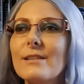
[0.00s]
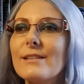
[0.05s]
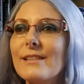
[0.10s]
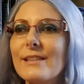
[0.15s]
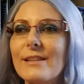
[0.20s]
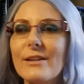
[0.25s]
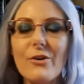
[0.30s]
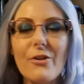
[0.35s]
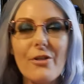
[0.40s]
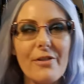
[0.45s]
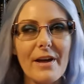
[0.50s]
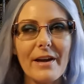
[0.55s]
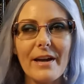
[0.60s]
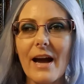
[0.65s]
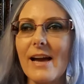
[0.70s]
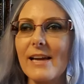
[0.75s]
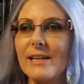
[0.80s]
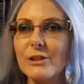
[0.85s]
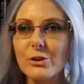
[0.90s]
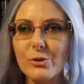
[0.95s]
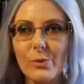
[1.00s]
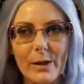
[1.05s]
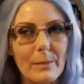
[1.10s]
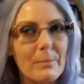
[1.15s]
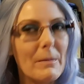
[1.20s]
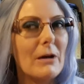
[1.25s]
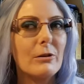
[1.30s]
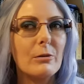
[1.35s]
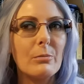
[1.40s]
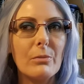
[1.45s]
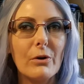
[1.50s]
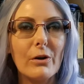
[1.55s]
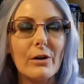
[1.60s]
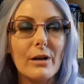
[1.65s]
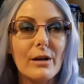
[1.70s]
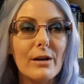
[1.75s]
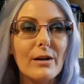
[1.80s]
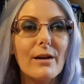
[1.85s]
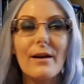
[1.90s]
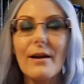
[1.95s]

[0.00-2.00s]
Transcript: single thing I enjoyed about the book.